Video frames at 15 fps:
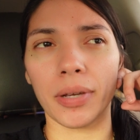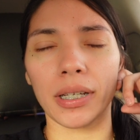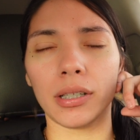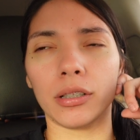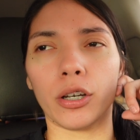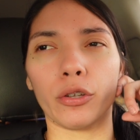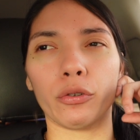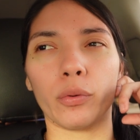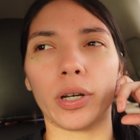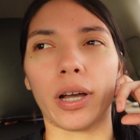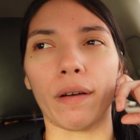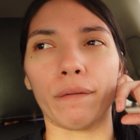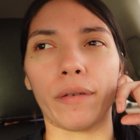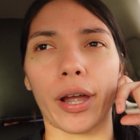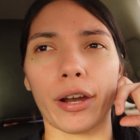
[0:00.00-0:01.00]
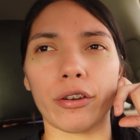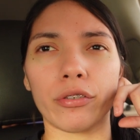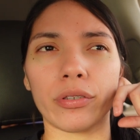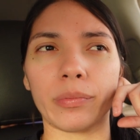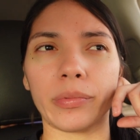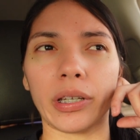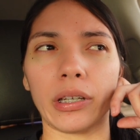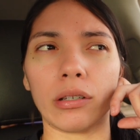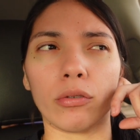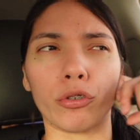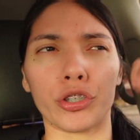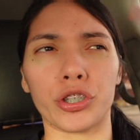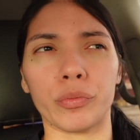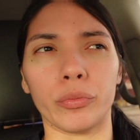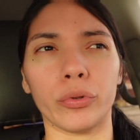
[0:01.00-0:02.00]
guessing the other one got fired or something,
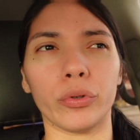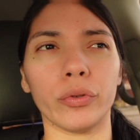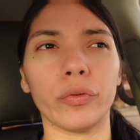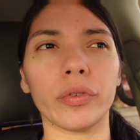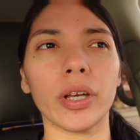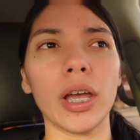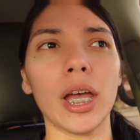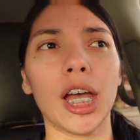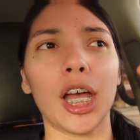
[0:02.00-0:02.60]
or she moved.